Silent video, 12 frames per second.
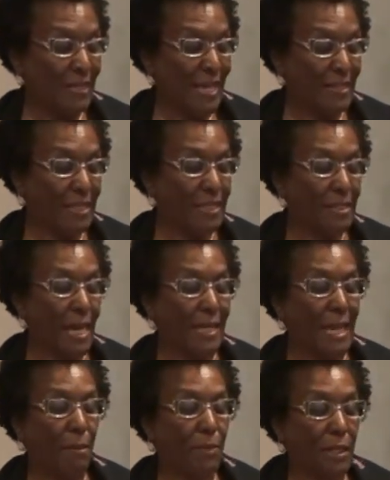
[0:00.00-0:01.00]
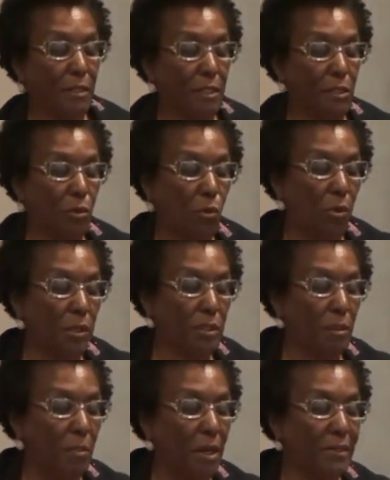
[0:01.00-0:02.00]
That this dynamic
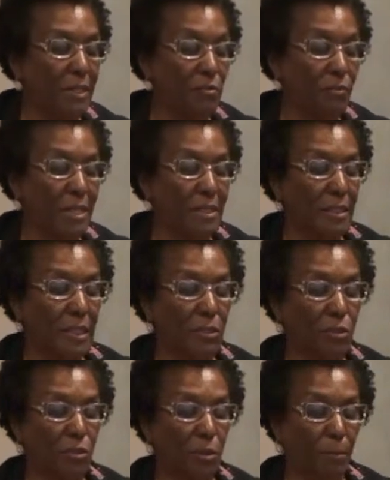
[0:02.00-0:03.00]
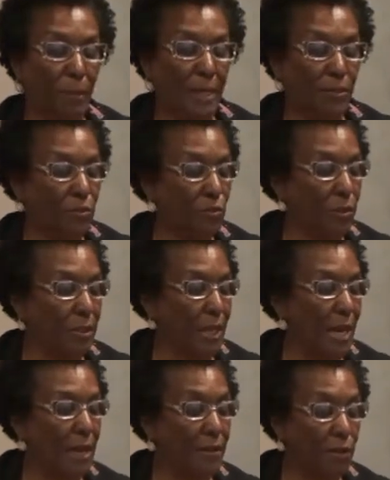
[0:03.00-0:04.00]
discourse among these race leaders took place during the
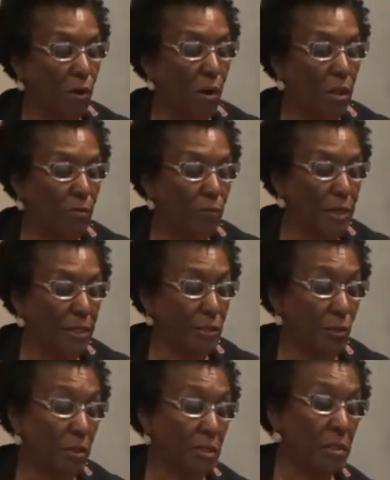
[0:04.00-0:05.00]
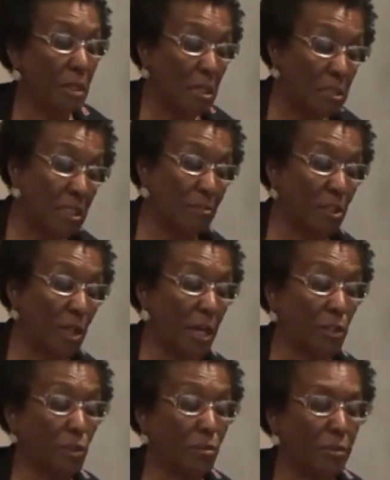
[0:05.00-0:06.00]
height of the Harlem Renaissance seems
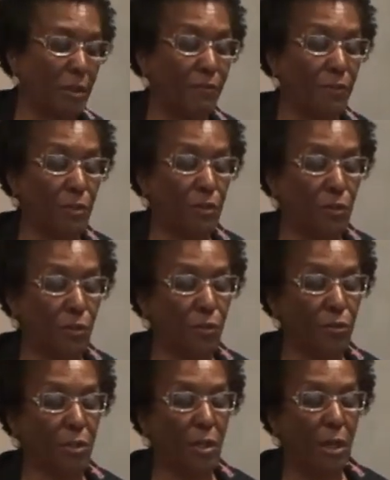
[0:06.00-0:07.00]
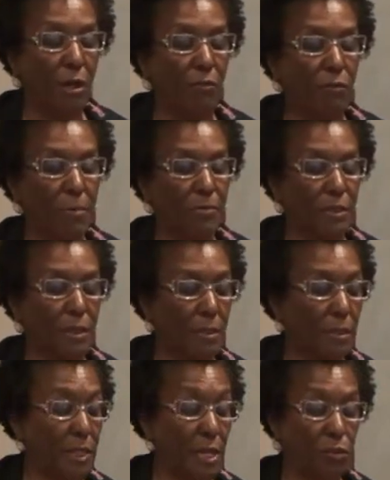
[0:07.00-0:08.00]
logical given the surge of
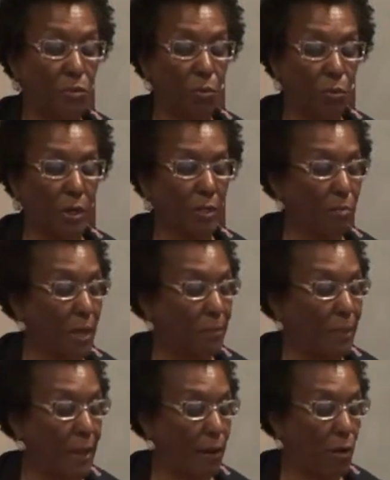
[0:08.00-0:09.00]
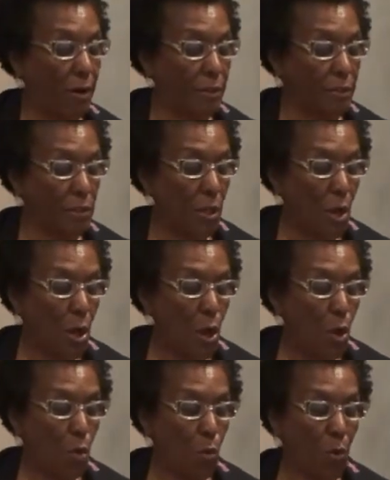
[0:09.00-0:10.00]
representational works by black artists
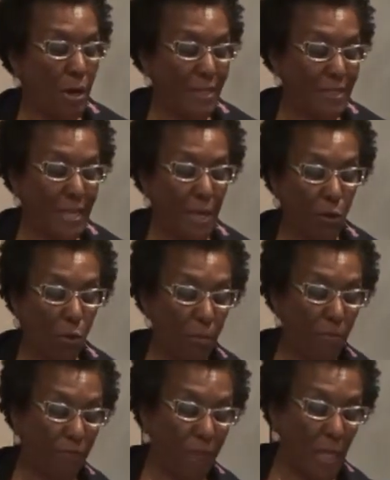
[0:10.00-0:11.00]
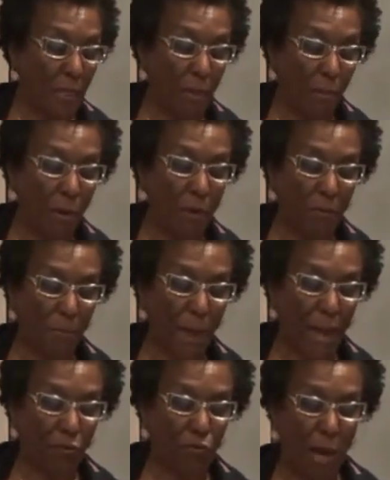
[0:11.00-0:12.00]
who were intent on prevailing upon the
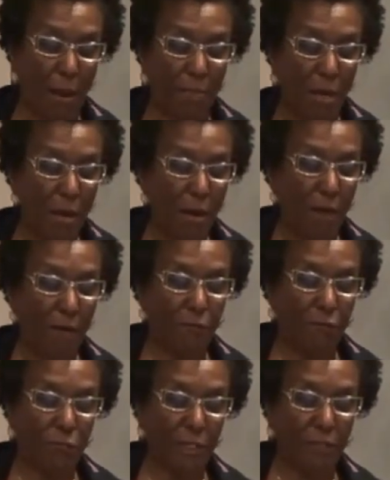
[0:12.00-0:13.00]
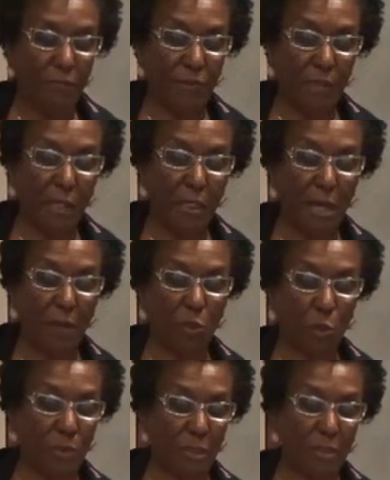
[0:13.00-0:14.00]
backdrop of derisive and
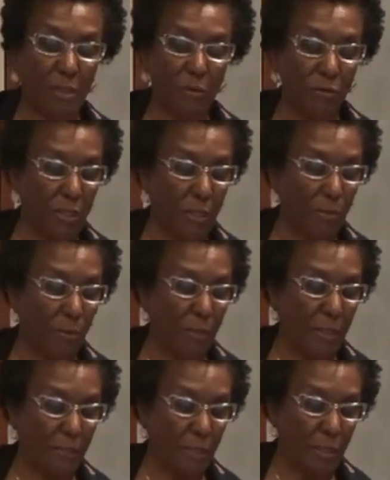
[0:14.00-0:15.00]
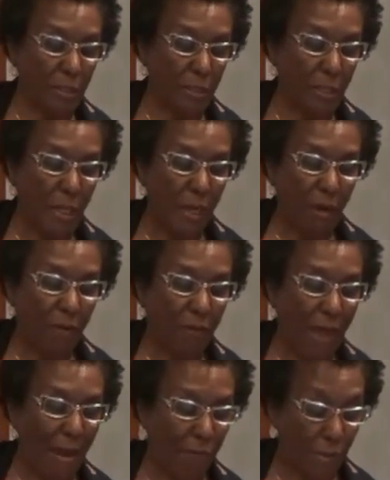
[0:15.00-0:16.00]
contemptuous stereotypical images
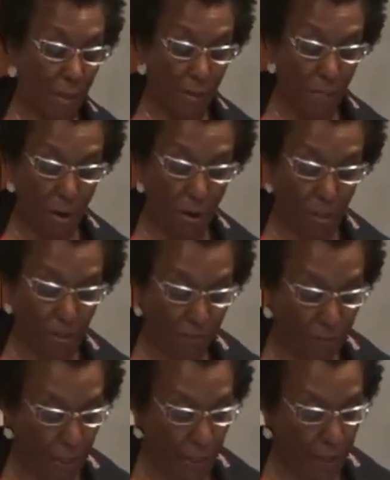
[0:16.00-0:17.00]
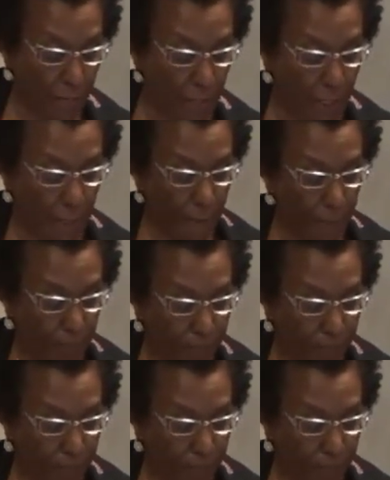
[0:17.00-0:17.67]
of African Americans flooding the media.